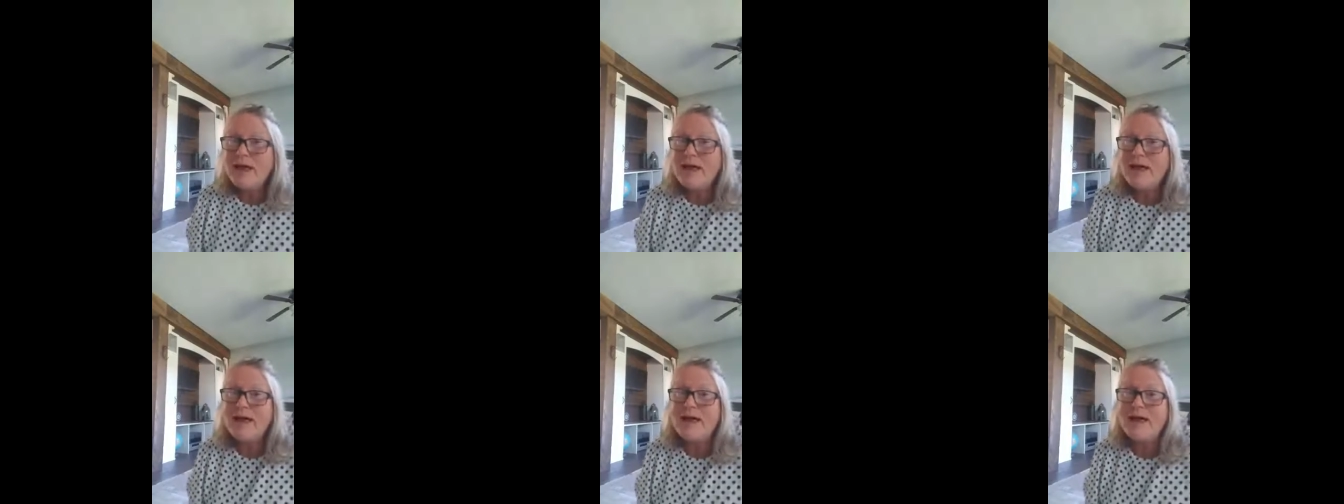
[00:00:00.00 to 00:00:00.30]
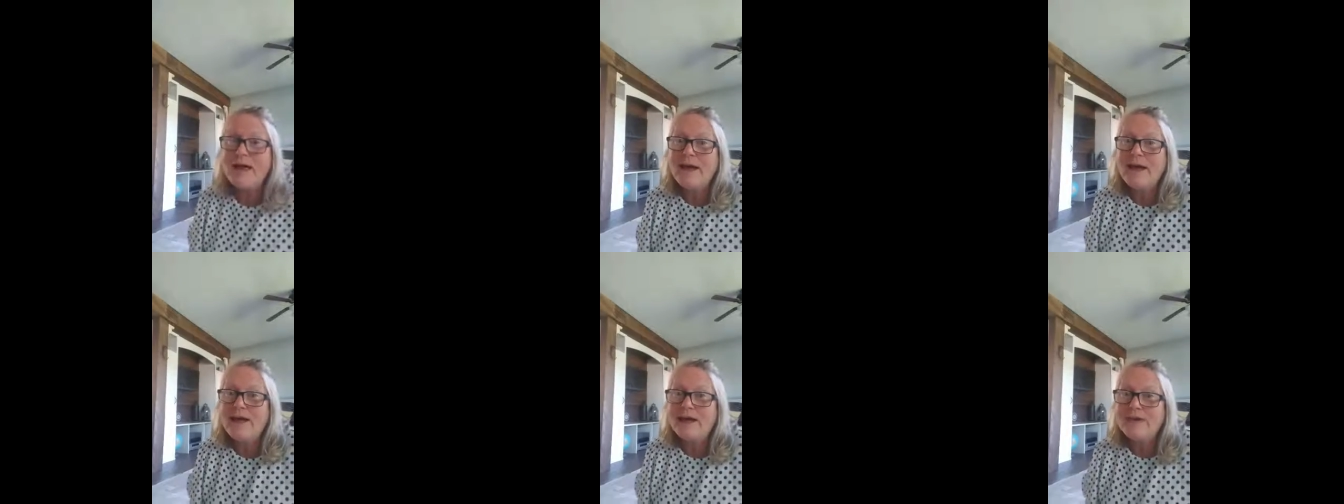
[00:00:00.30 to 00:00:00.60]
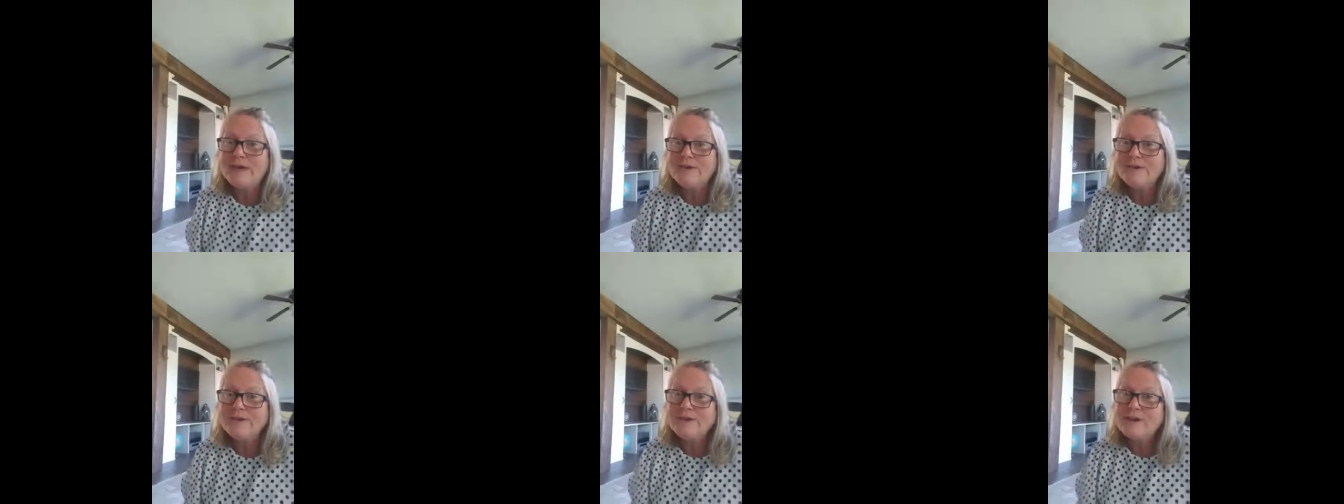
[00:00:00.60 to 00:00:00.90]

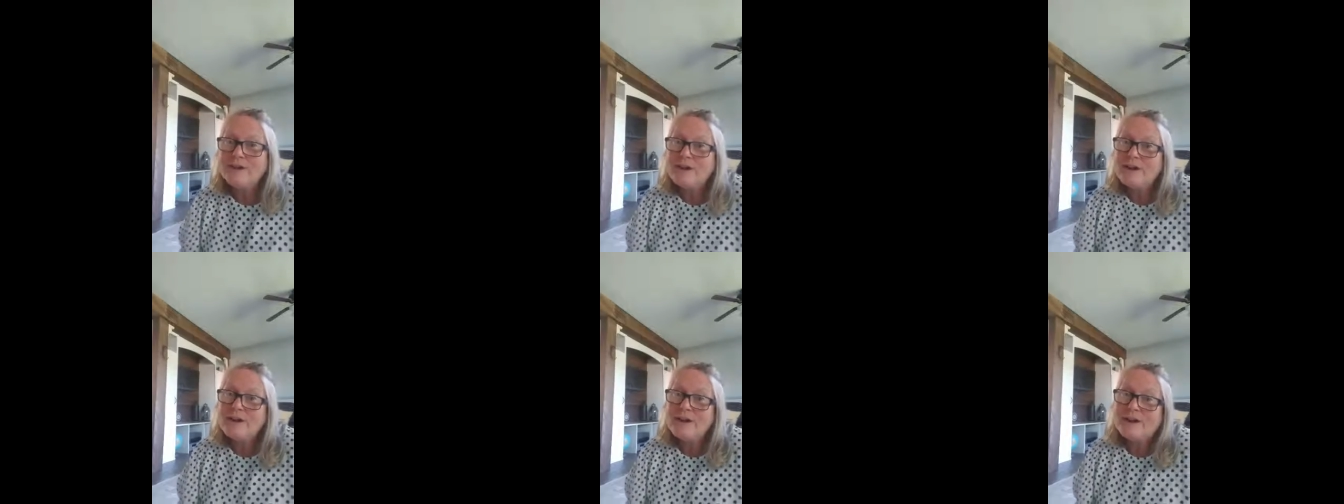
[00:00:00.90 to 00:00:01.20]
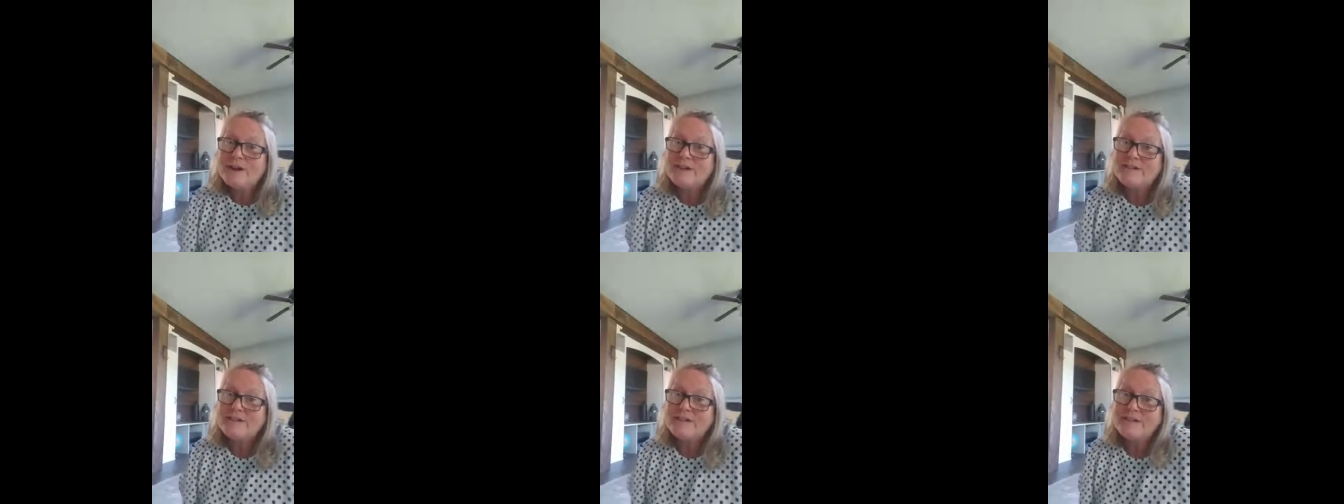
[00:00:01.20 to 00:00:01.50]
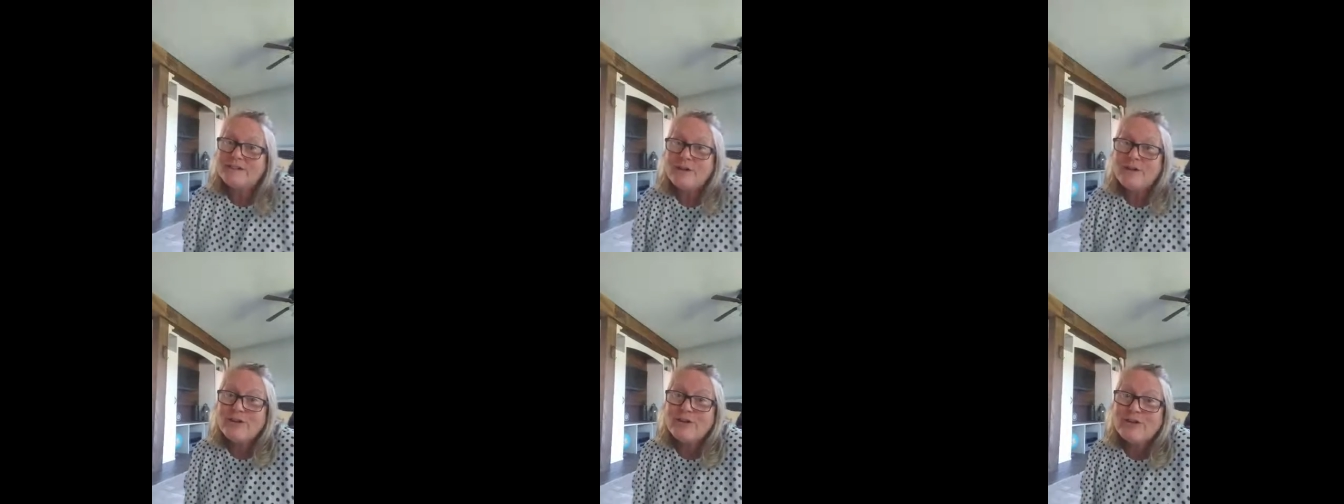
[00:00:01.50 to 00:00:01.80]
And
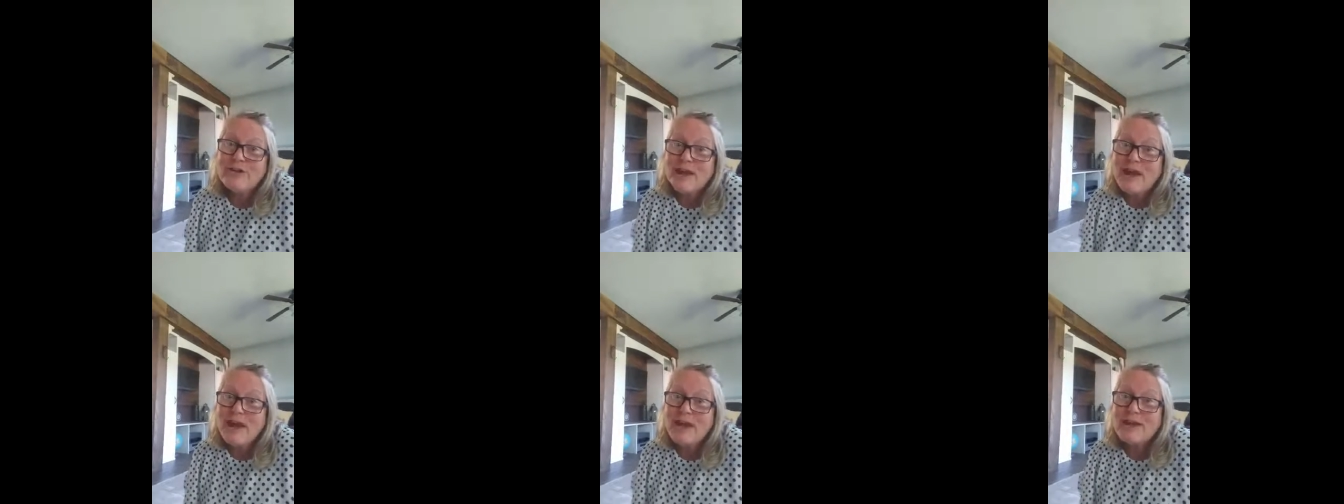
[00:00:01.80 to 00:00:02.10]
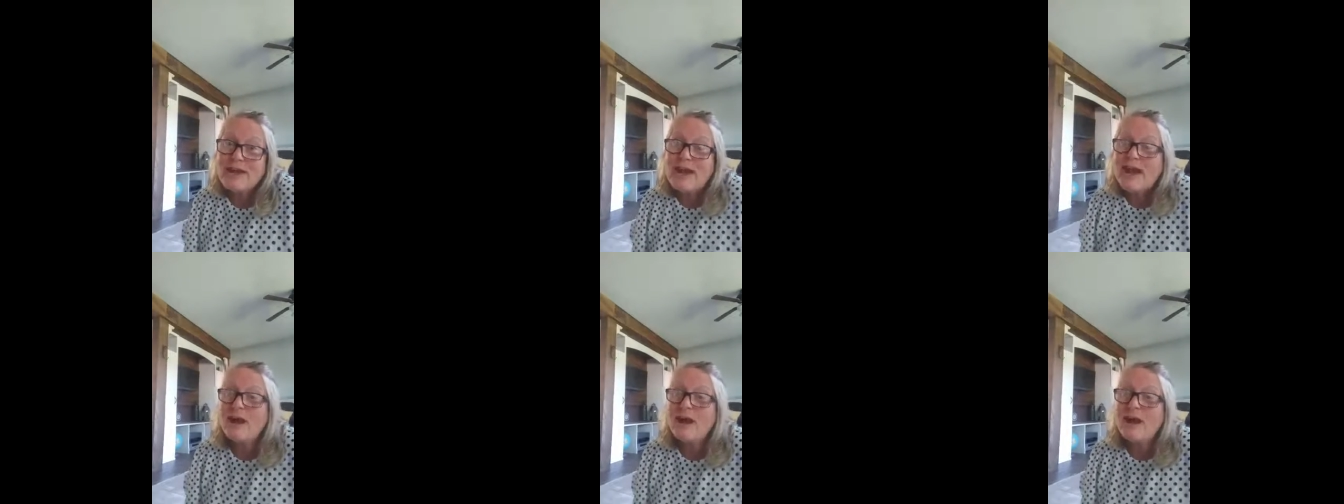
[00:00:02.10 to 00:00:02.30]
until then,